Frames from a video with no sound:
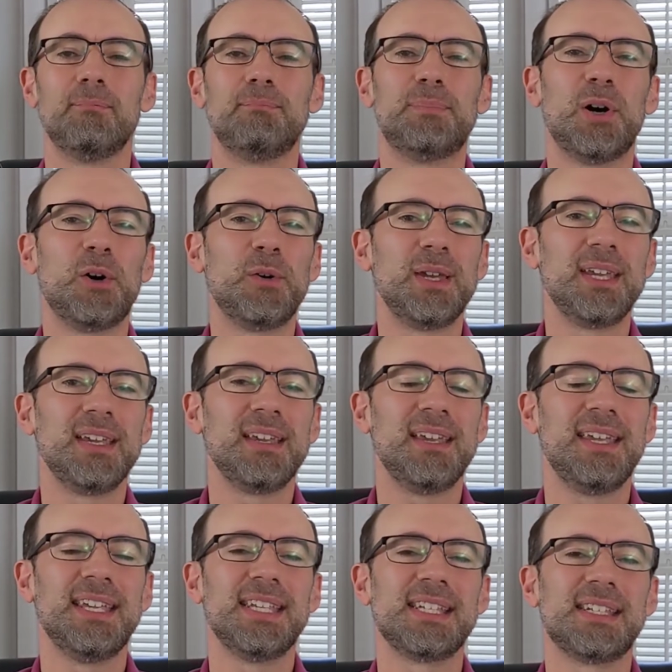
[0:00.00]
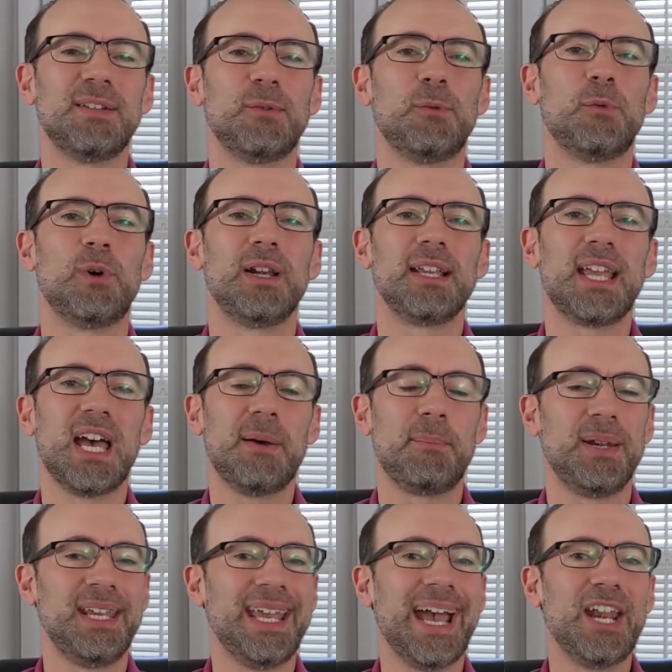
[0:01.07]
Boeing is the one
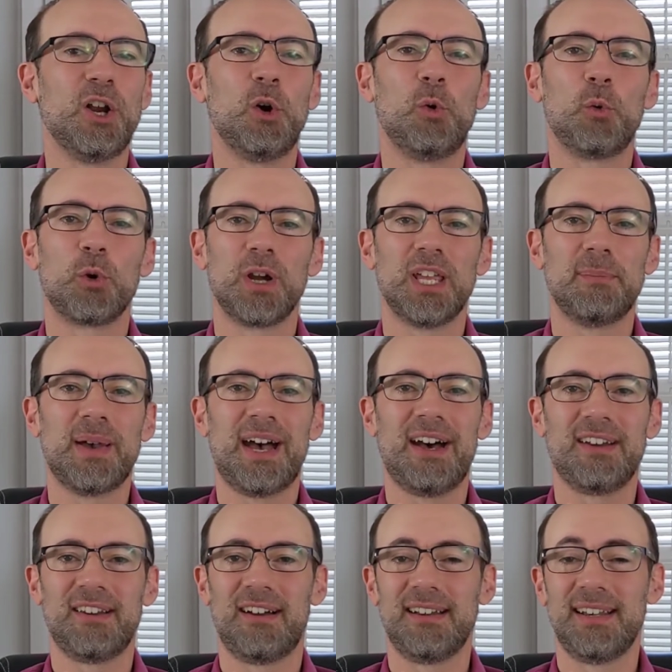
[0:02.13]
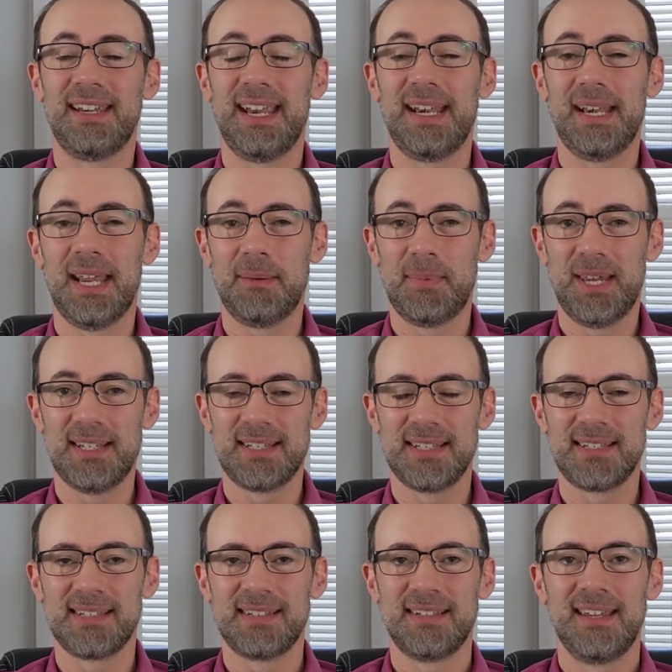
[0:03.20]
company I don't worry about on a day-to-day
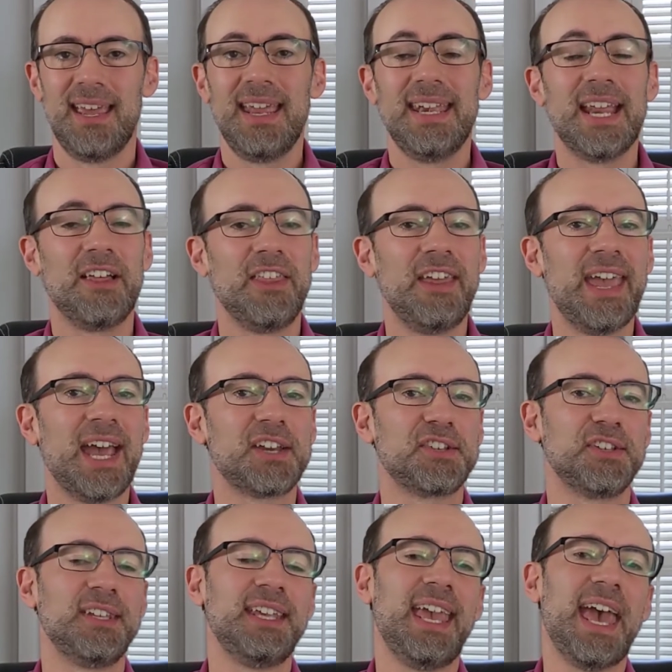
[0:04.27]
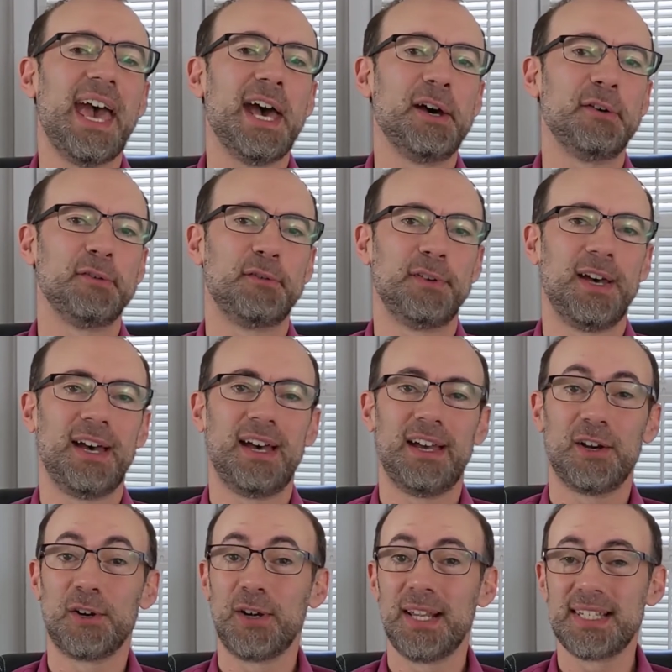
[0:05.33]
basis. Now, they actually have
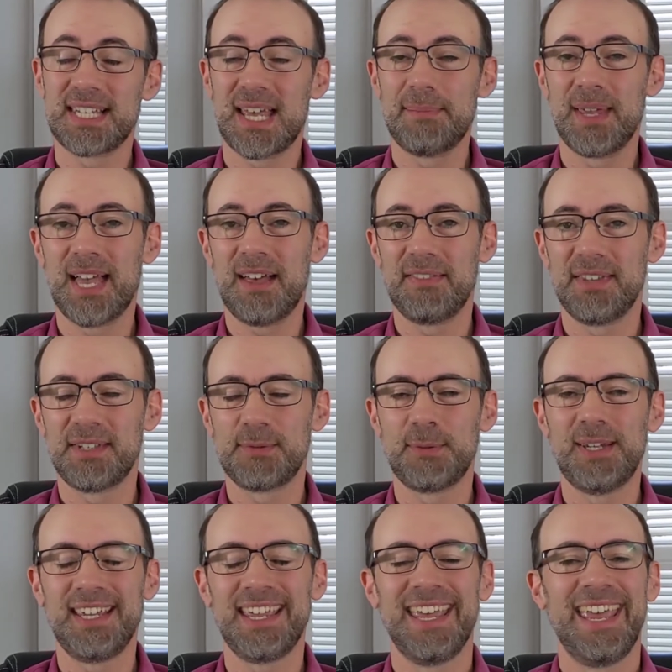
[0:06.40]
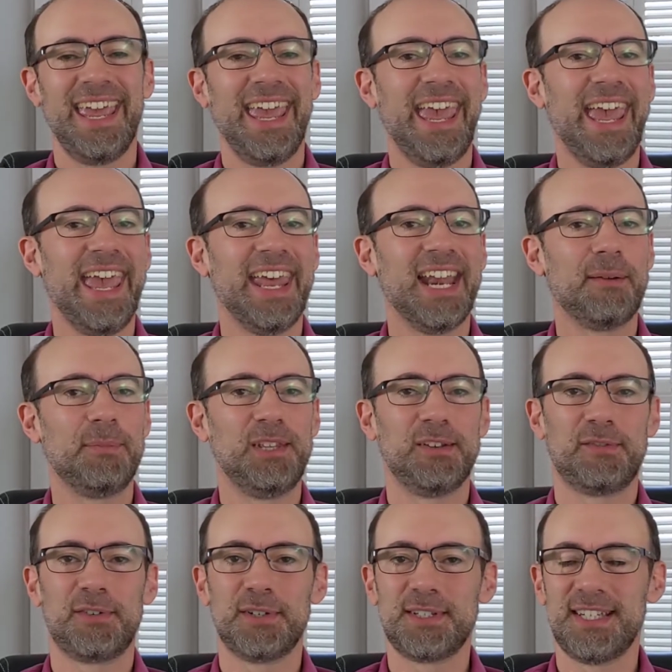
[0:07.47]
earnings coming out this week, and I'll be the
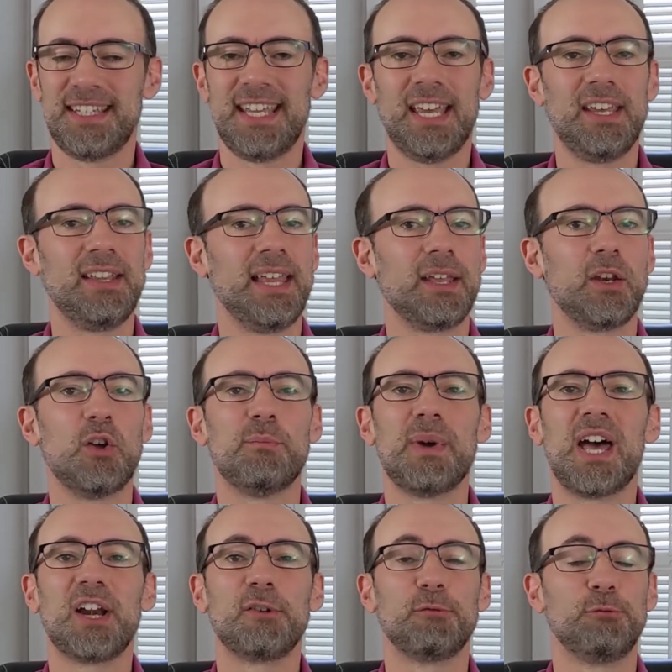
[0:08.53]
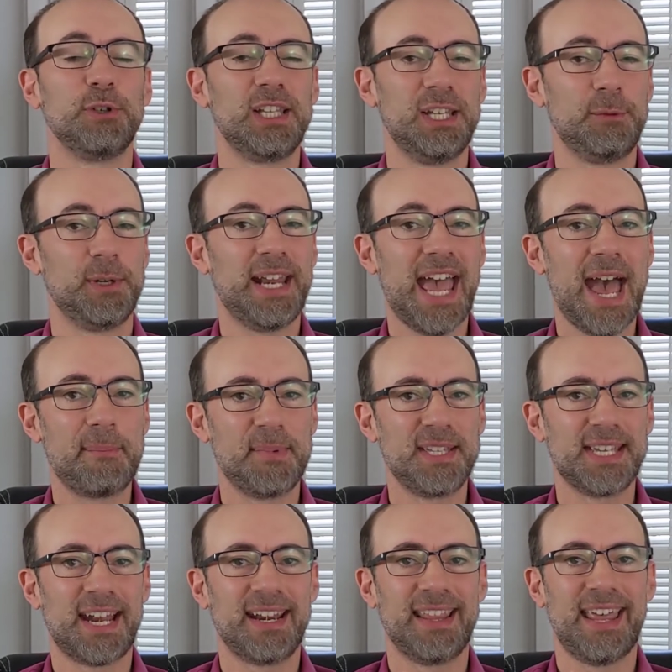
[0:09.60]
first to tell you, like, no matter really what
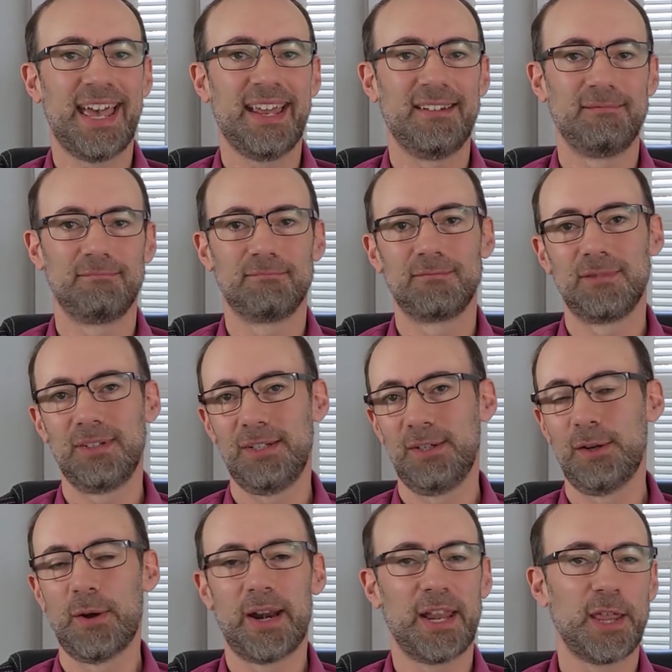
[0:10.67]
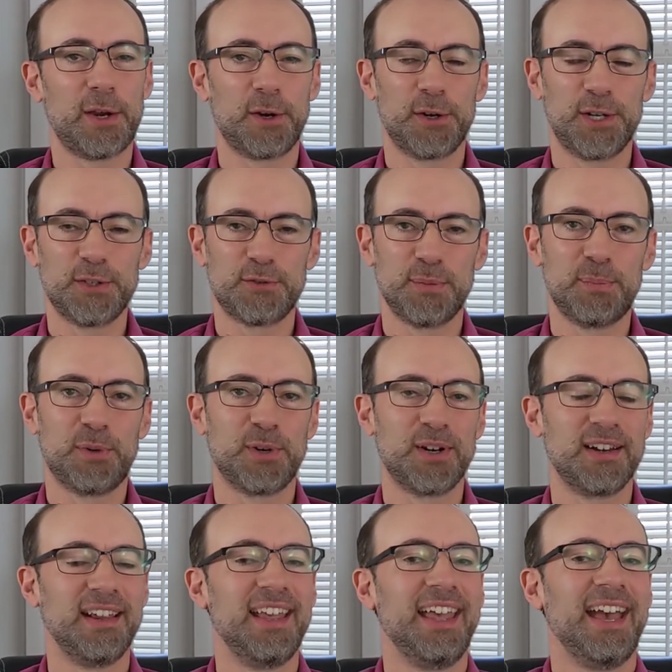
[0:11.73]
happens out of that, out of the earnings
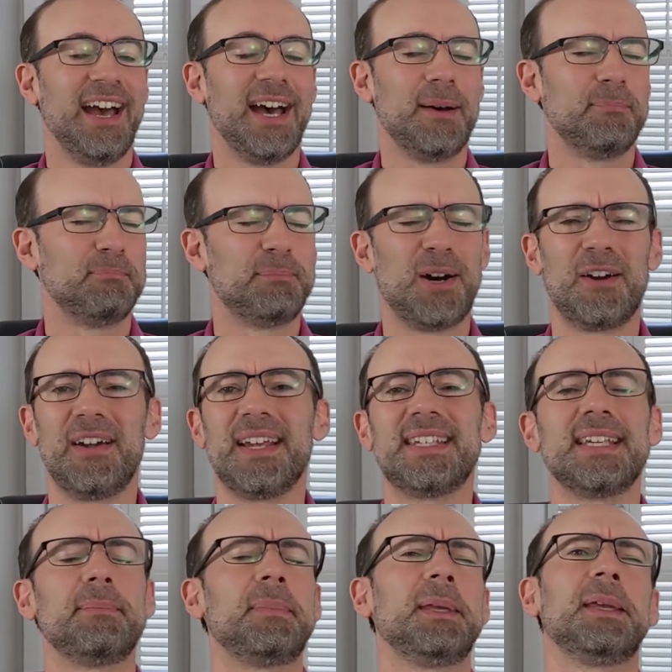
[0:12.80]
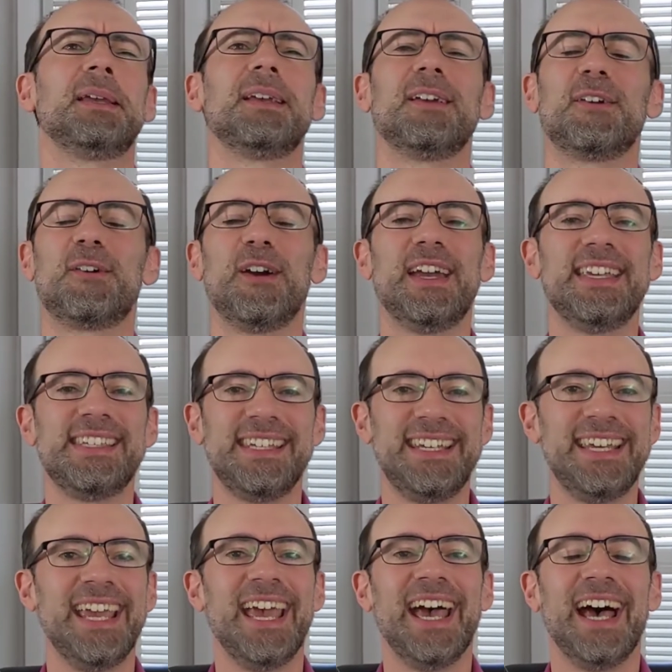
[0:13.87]
report, barring something crazy,